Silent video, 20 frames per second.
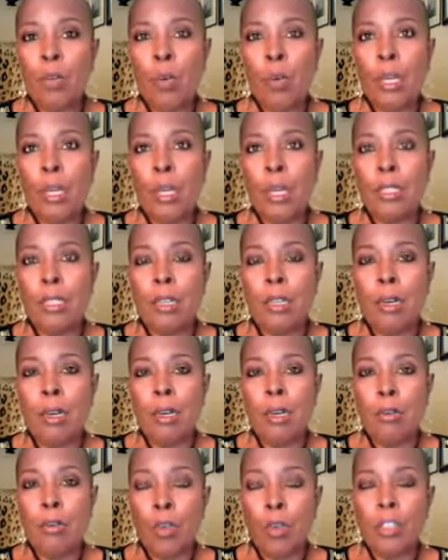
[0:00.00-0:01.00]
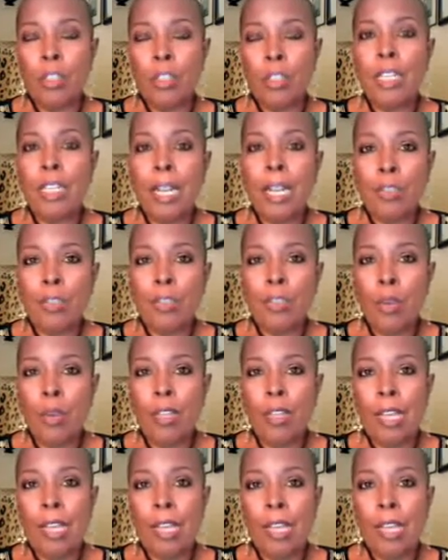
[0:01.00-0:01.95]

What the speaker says: was, of course, the x-ray.